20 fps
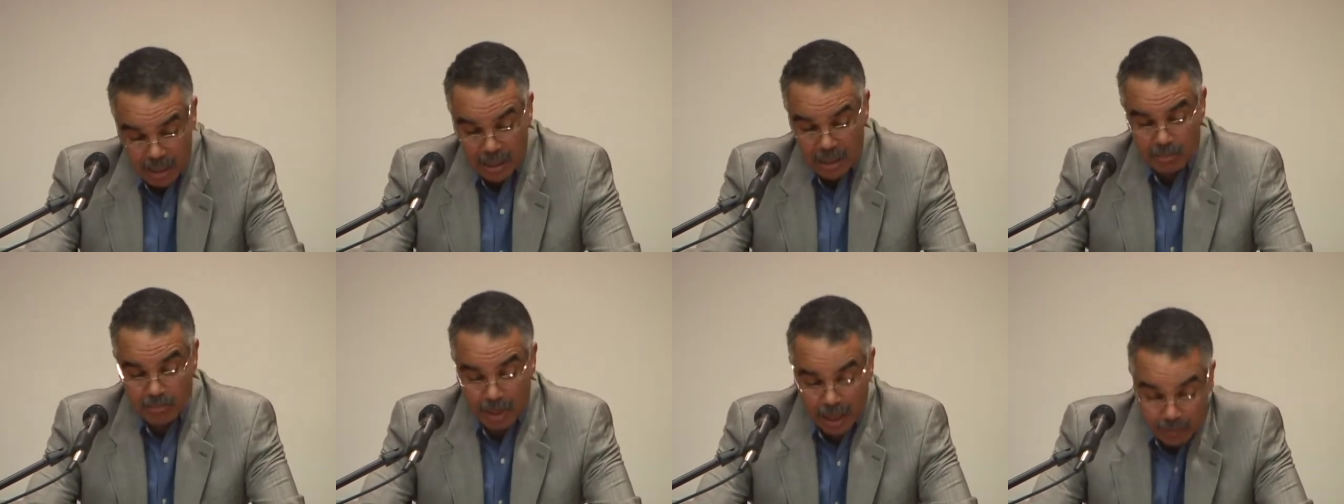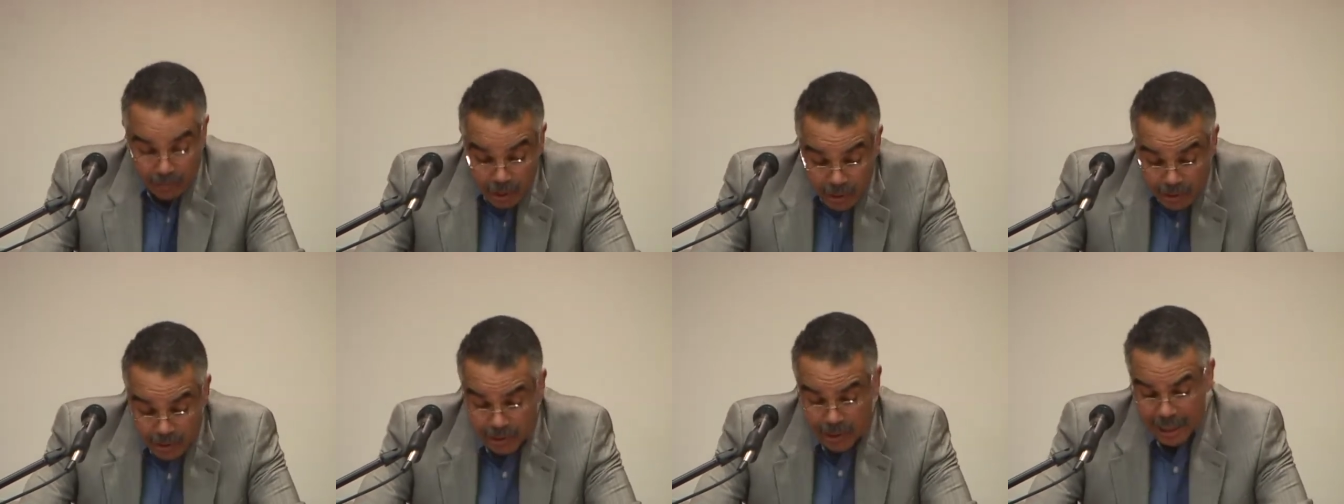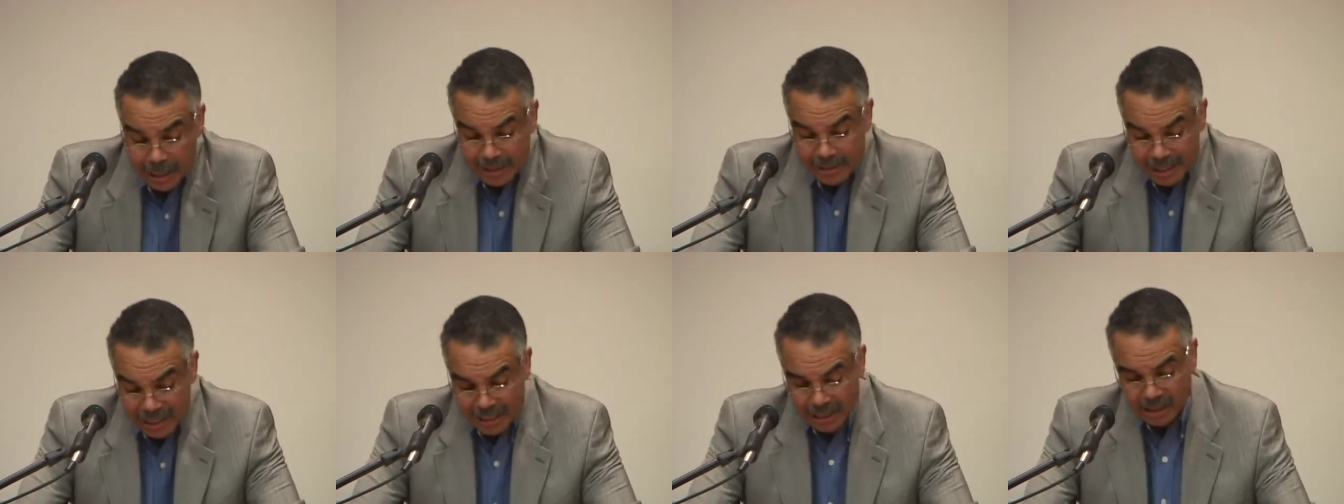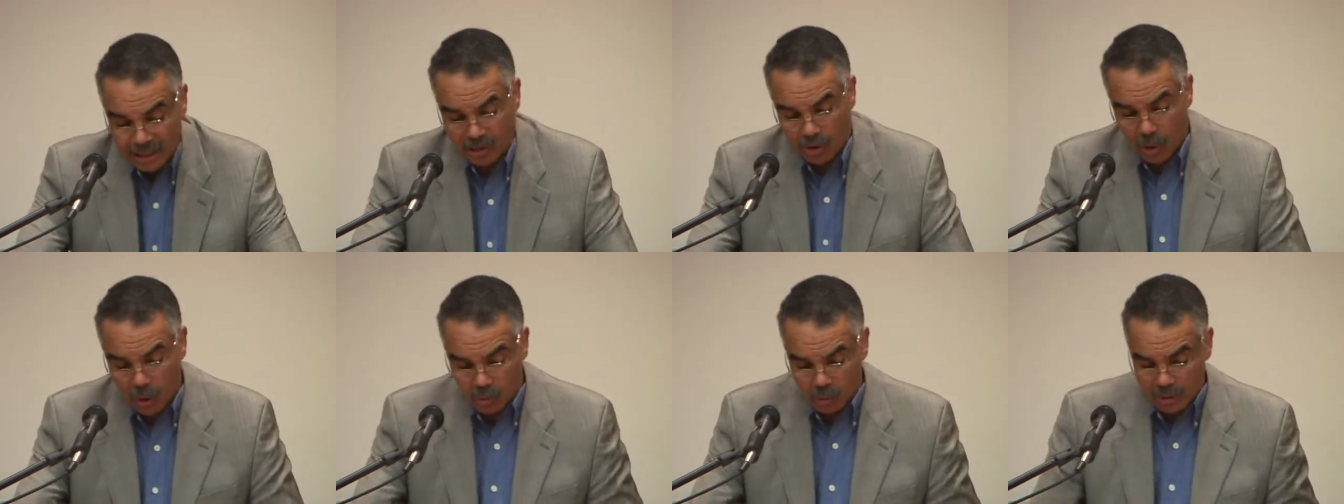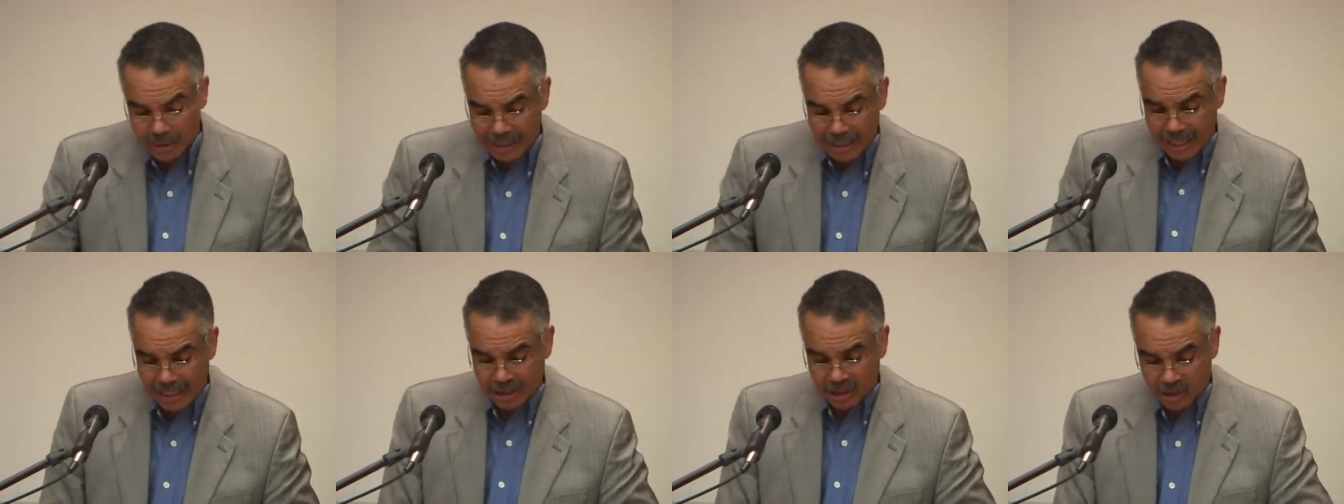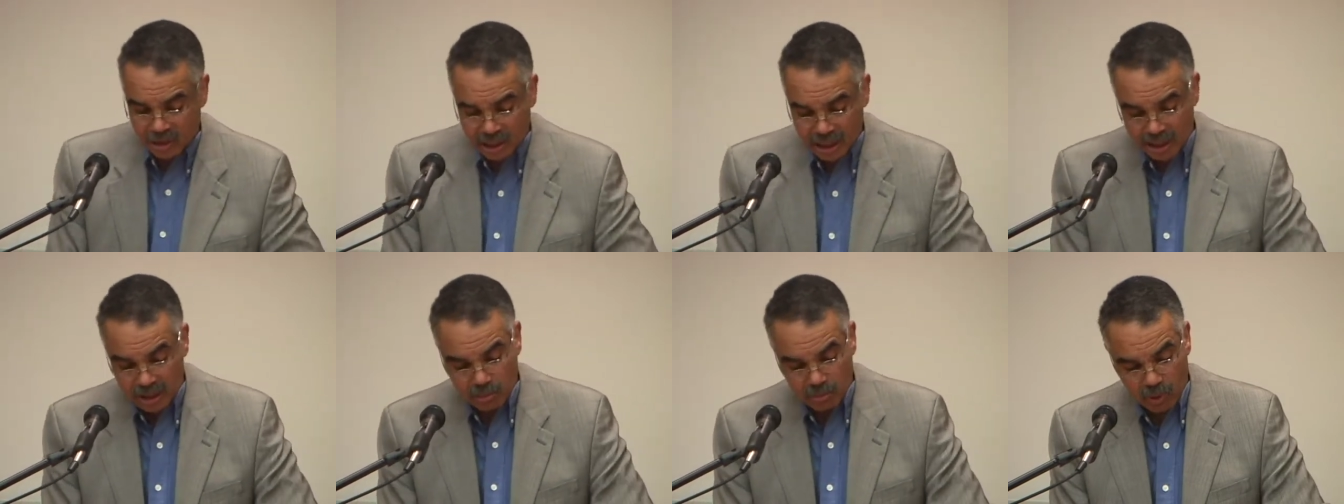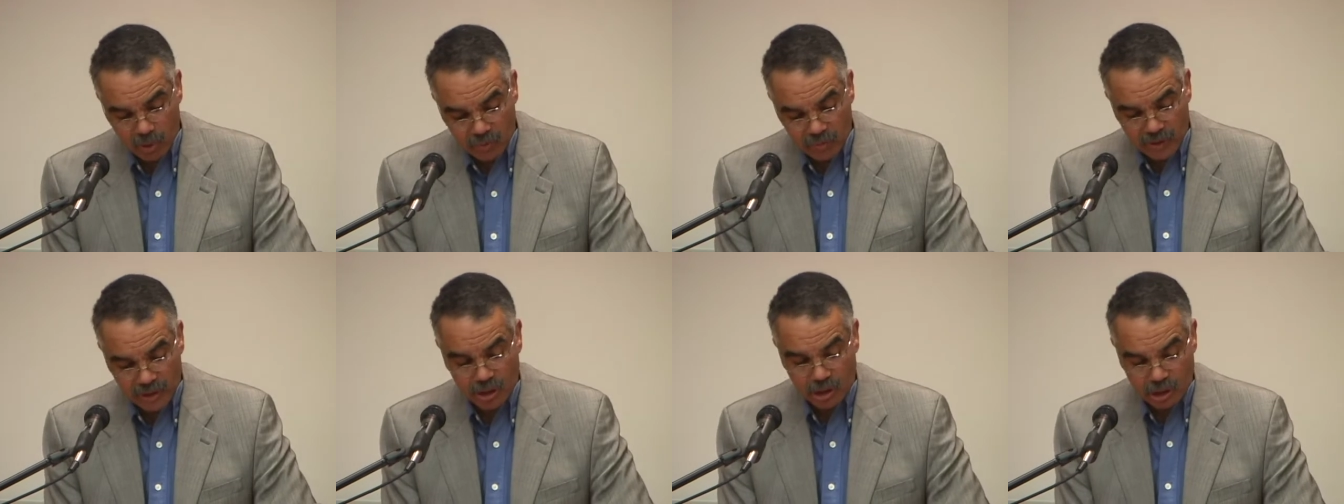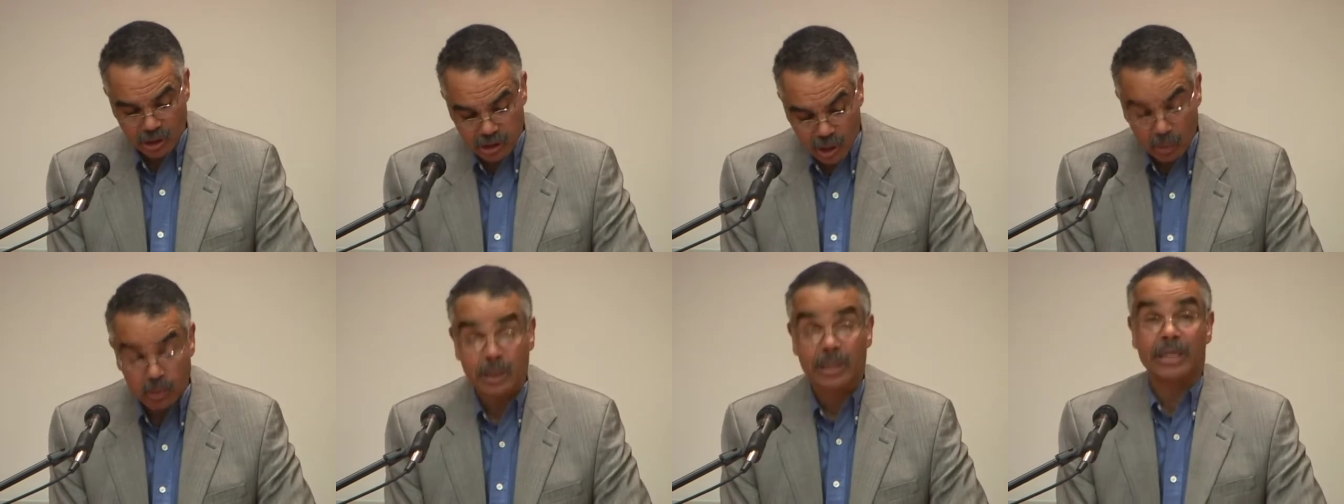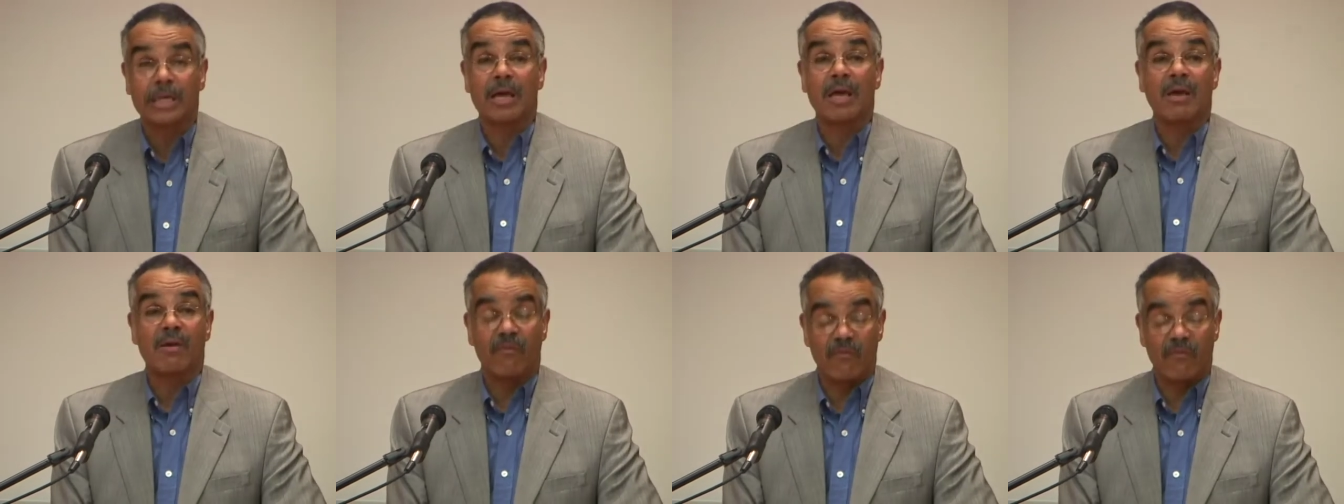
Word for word: My brother that age, only age six, moving slowly,